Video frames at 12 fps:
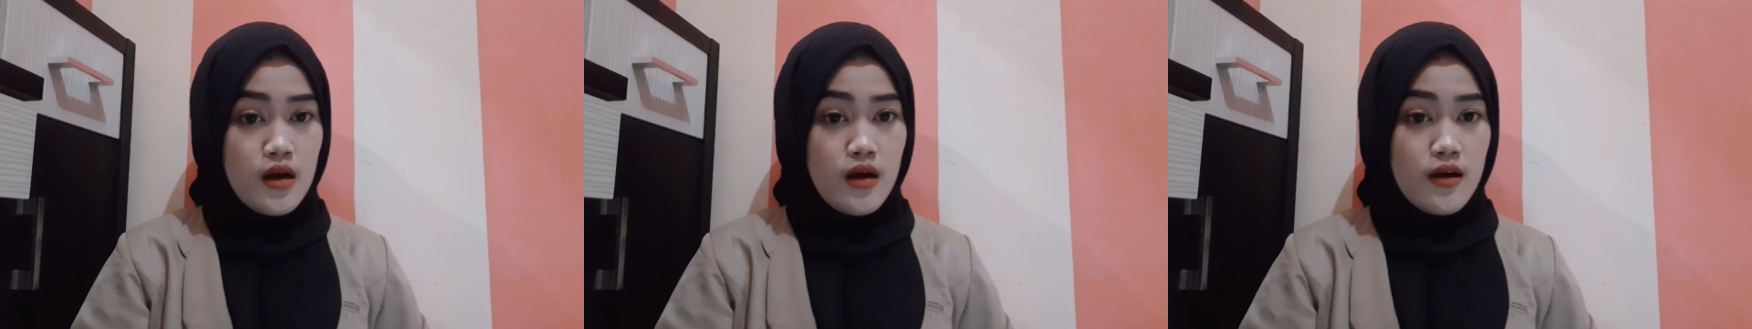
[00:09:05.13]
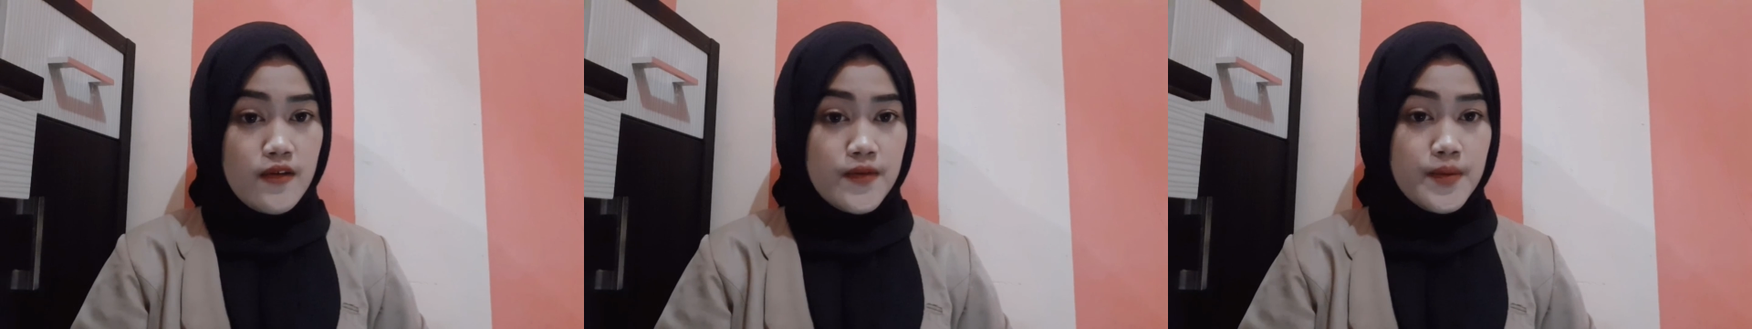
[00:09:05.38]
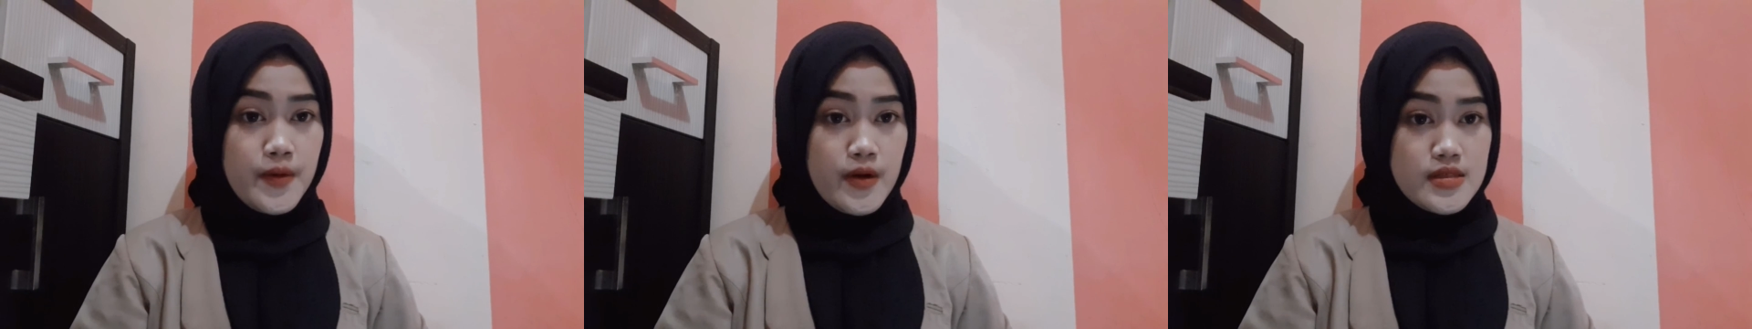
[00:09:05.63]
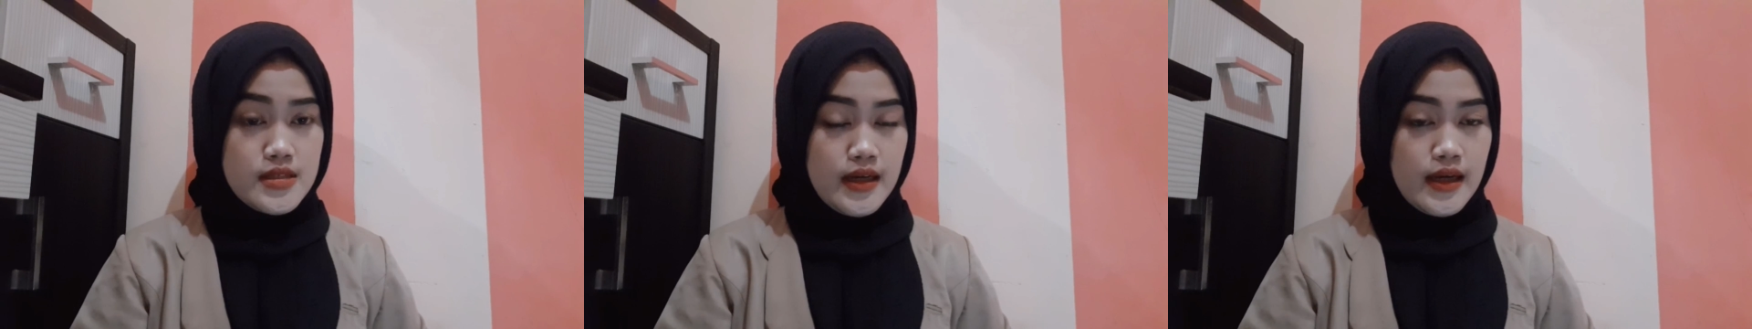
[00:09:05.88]
of
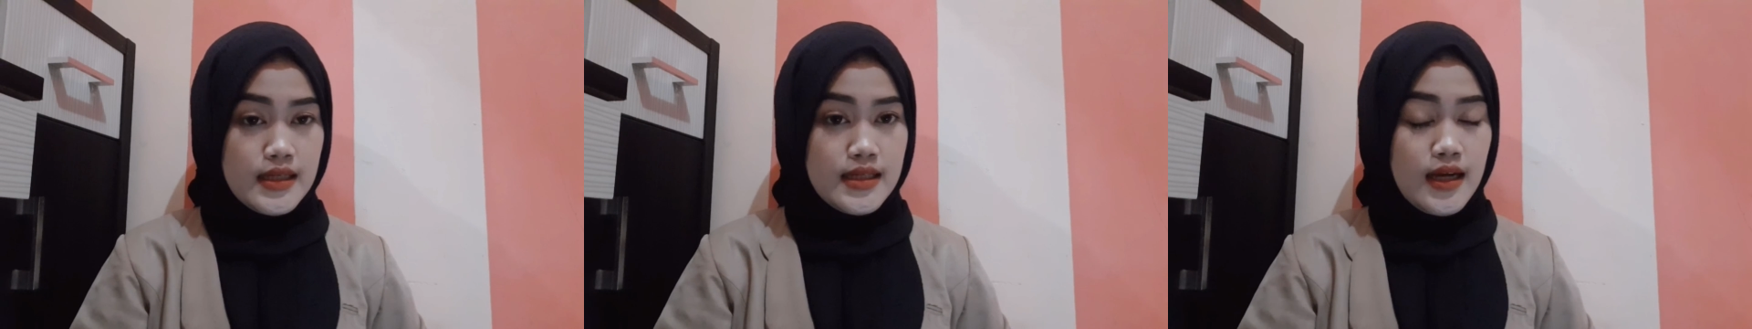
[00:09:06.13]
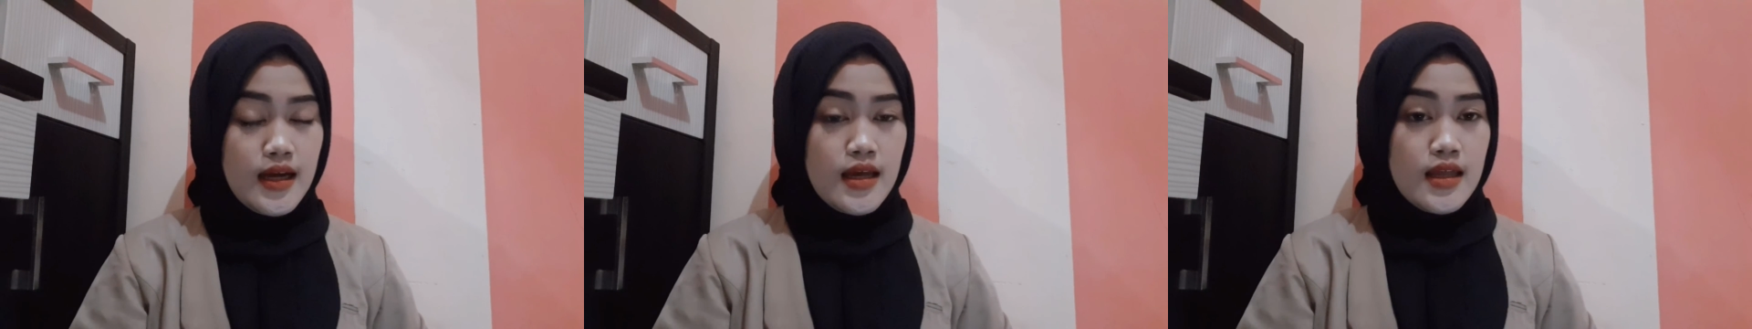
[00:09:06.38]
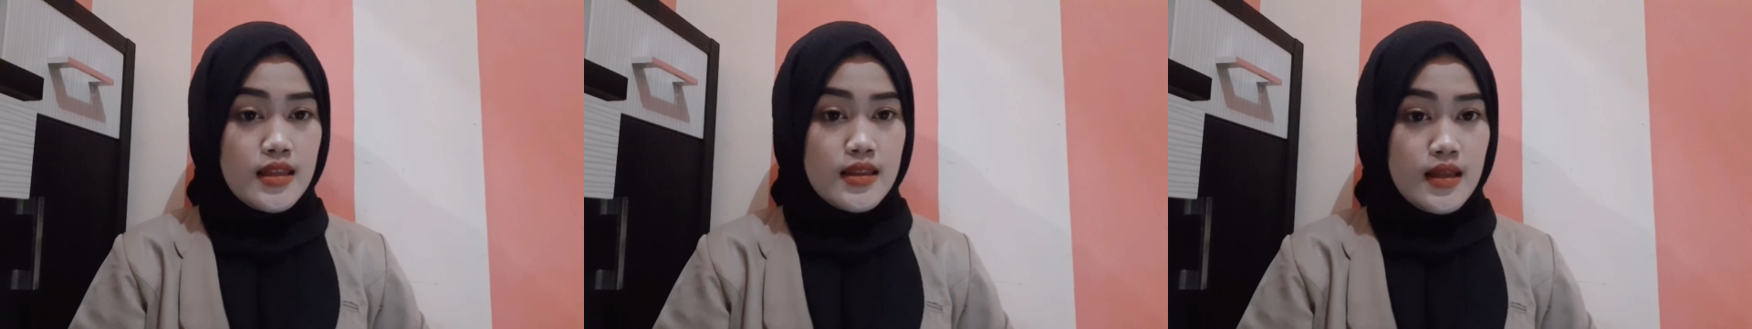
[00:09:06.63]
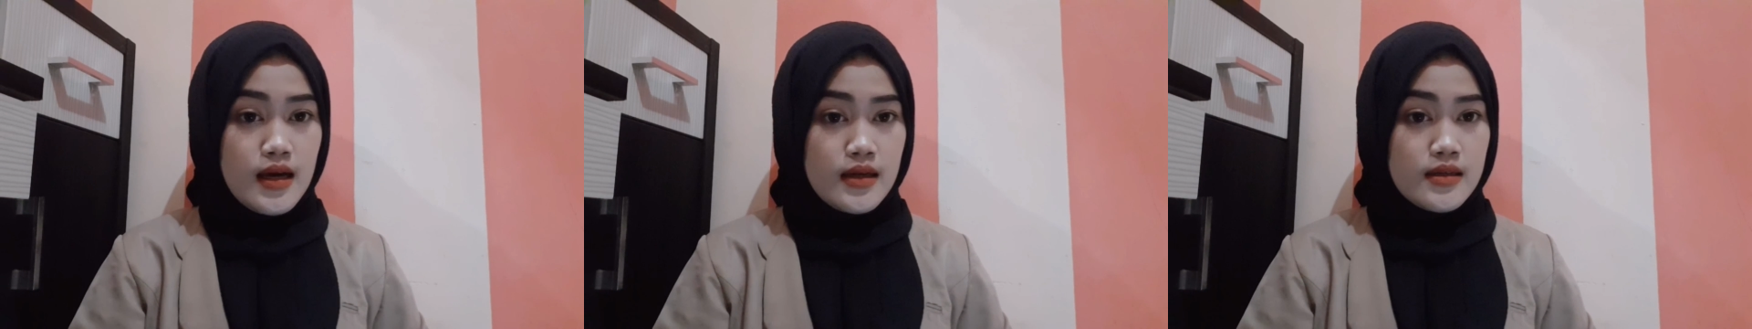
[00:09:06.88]
project
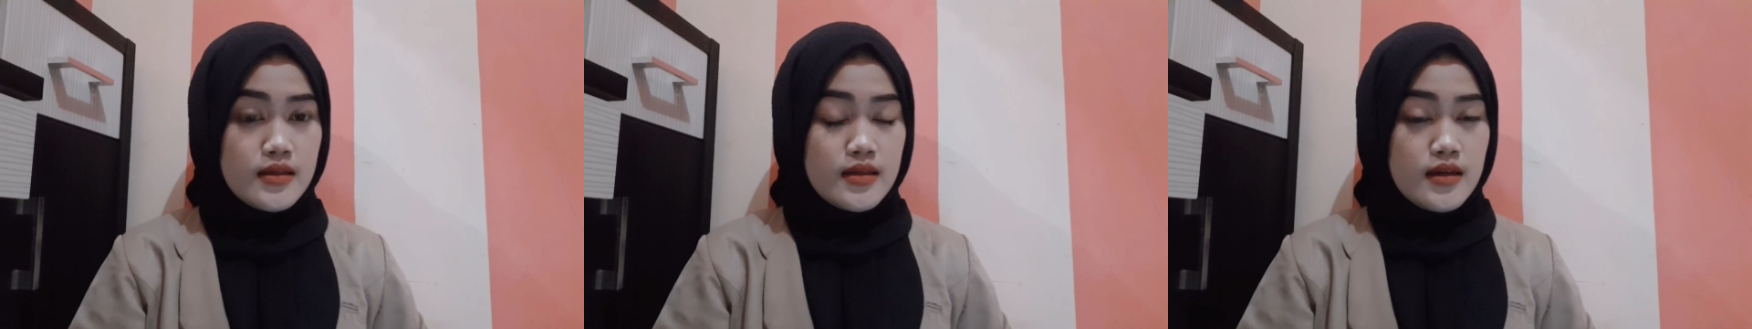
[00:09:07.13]
that